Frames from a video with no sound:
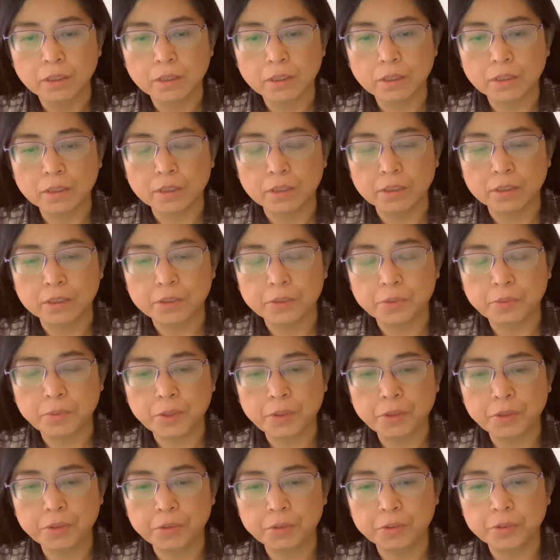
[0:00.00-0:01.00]
It's
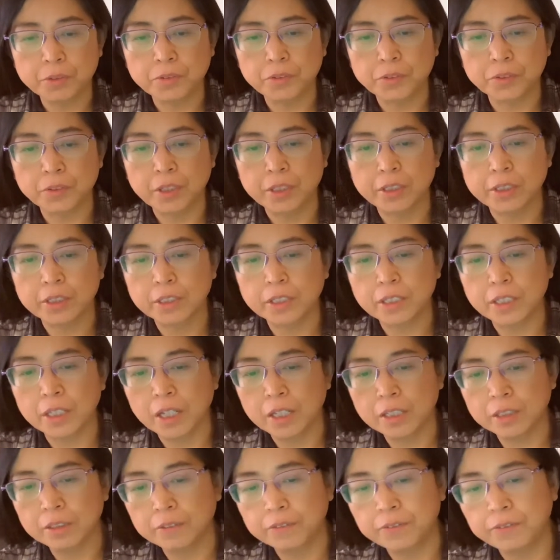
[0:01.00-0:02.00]
very good for any
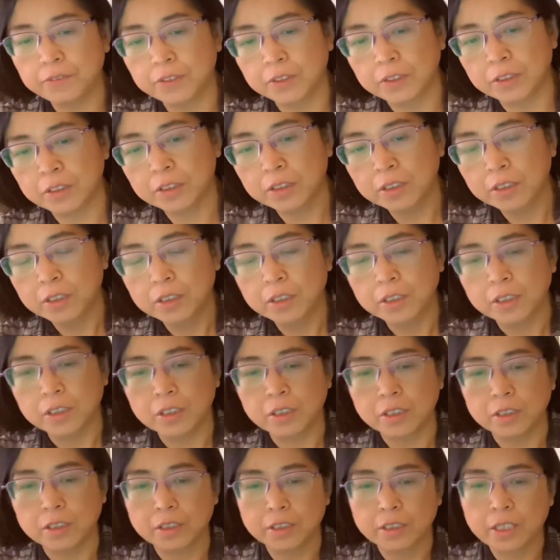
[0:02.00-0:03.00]
kind of
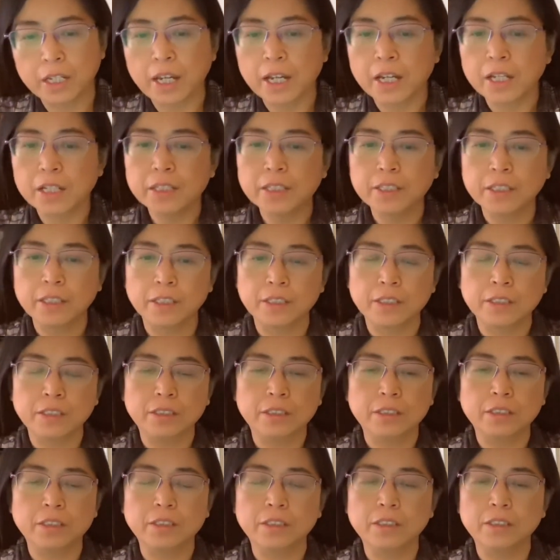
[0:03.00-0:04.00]
neck
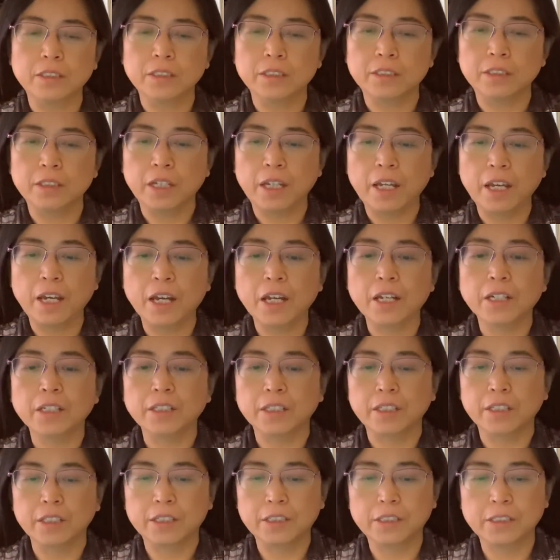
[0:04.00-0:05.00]
and the
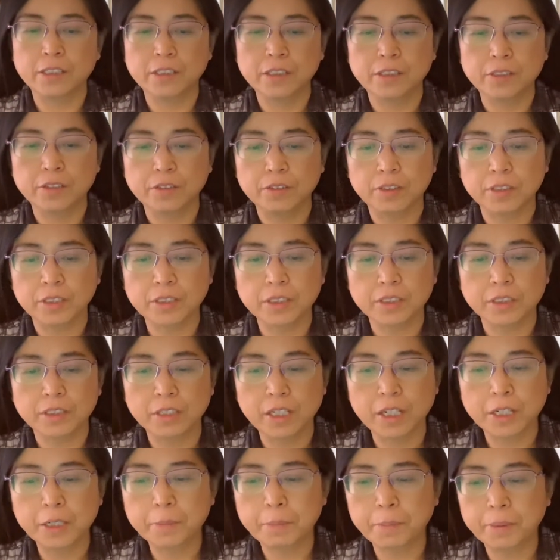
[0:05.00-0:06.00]
headache, right?
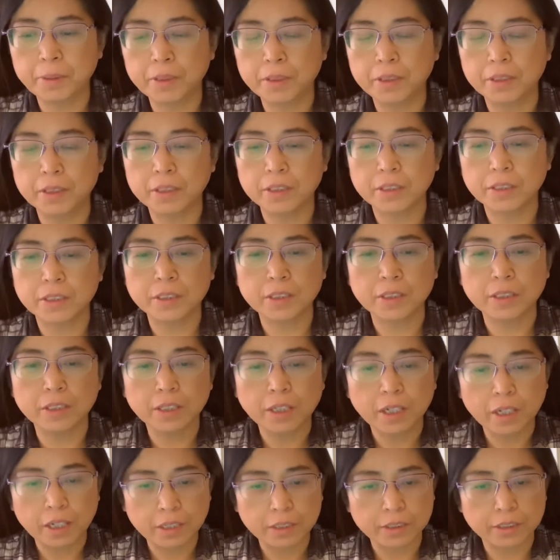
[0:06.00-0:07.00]
Neck pain and
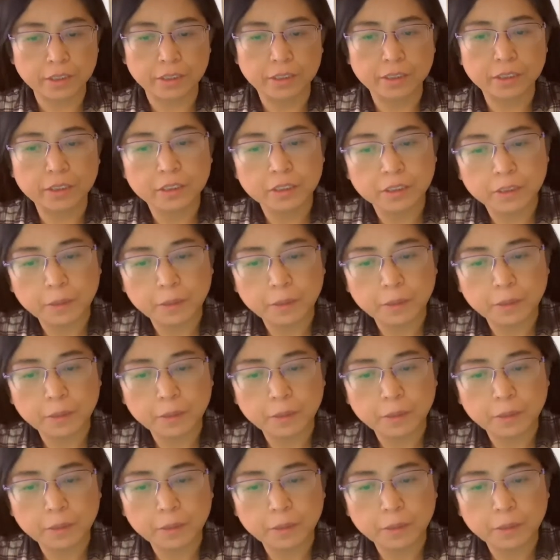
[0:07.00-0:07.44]
headache.